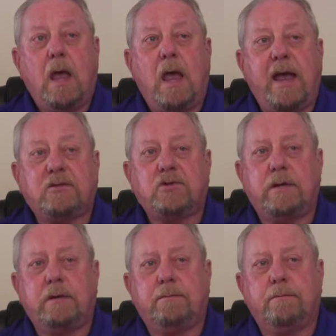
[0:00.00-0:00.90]

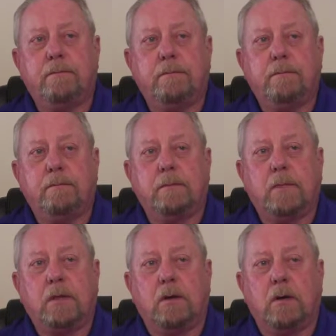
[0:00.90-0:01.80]
actually,
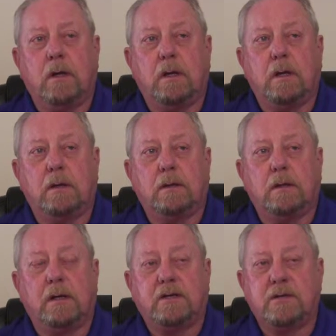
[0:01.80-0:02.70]

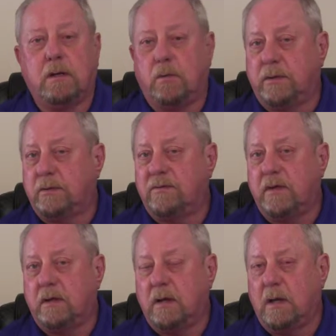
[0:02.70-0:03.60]
like I said, I went to
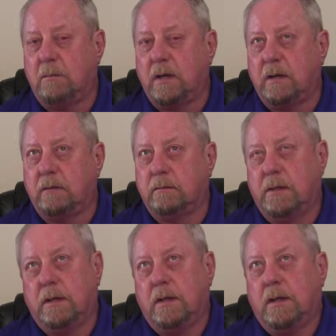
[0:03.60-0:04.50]
Vietnam on
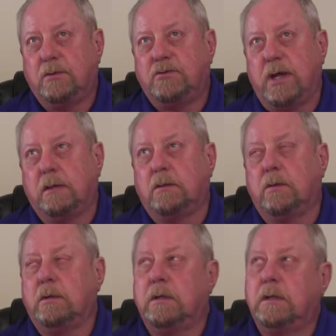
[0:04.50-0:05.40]

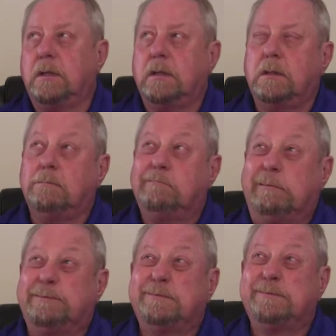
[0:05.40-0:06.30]
January,
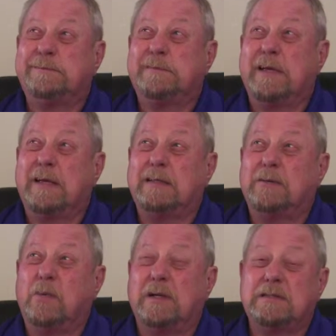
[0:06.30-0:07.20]
I
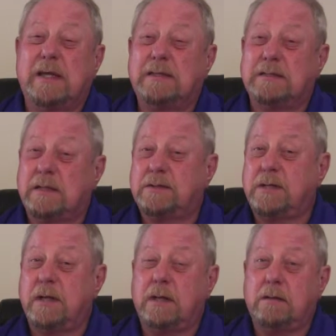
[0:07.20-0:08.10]
want to say
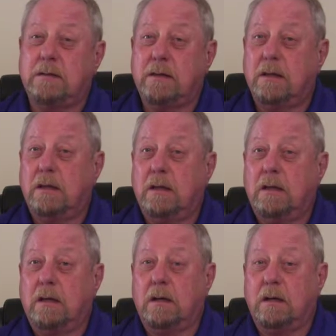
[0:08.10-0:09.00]
16
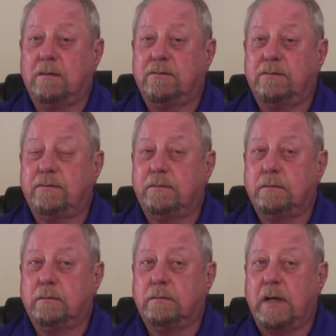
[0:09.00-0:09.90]
of
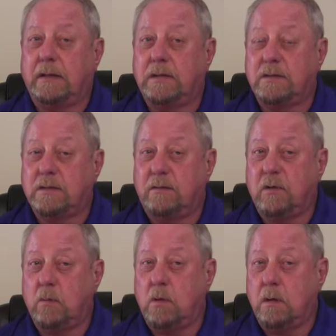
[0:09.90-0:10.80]

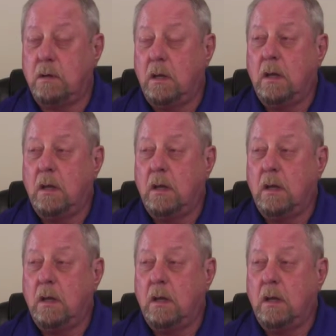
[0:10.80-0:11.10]
1971.